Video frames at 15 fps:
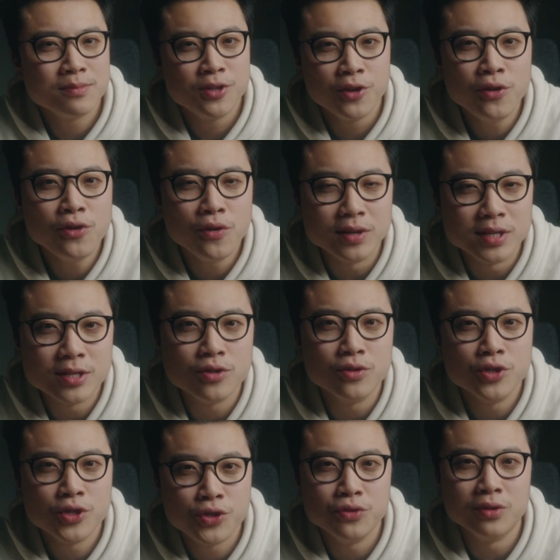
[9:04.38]
do you use to
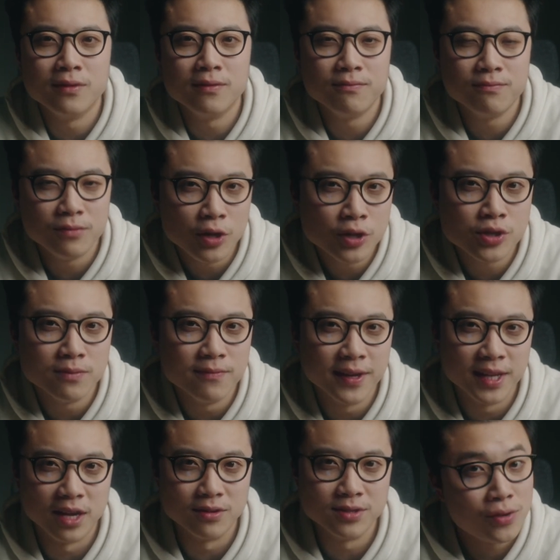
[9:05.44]
shoot YouTube
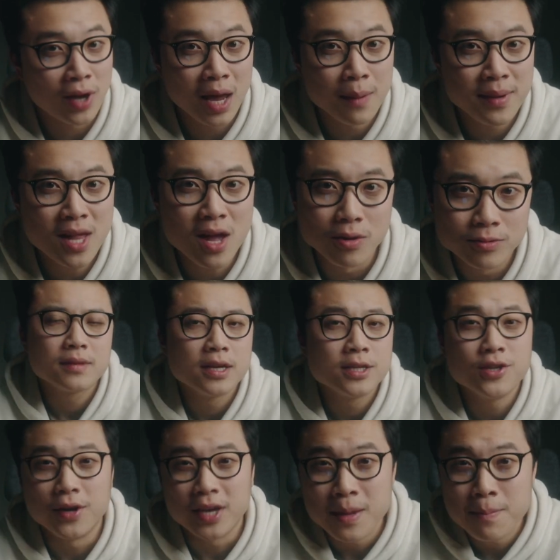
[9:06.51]
videos, to let me know.
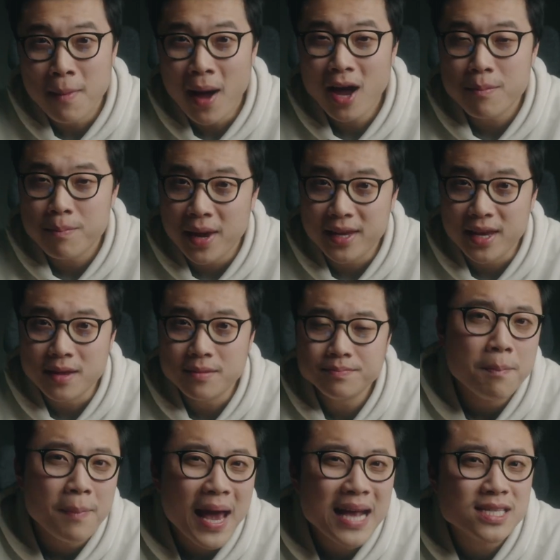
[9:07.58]
So in my
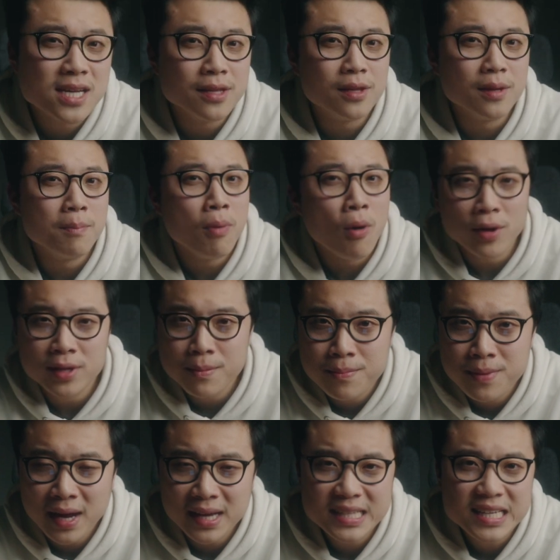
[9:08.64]
opinion, based on the
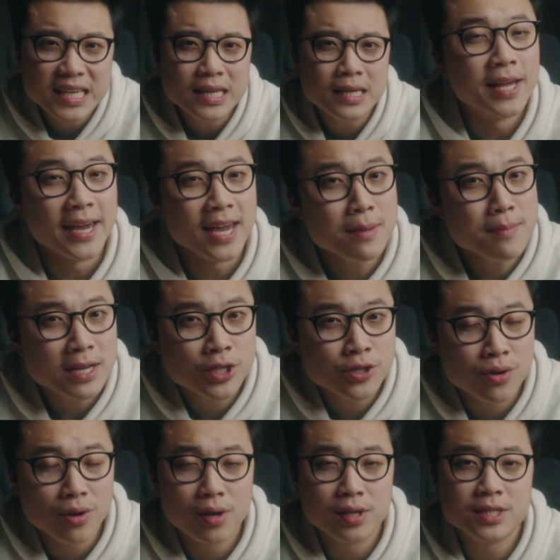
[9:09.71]
portability, the image
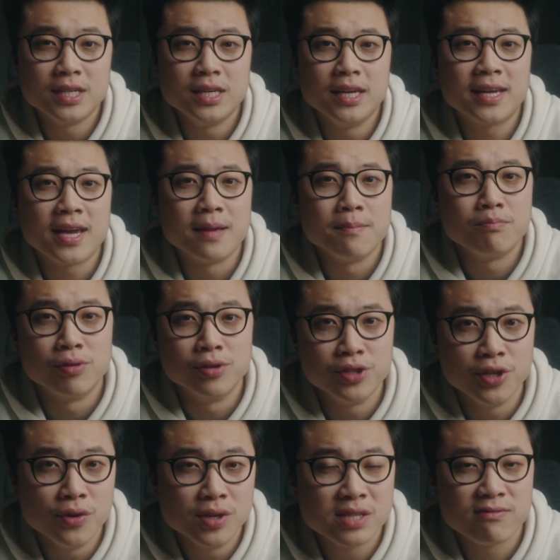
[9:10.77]
quality it can
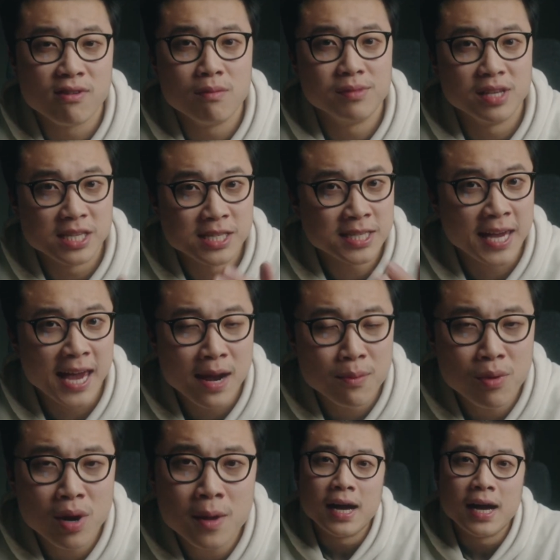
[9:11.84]
produce from this camera,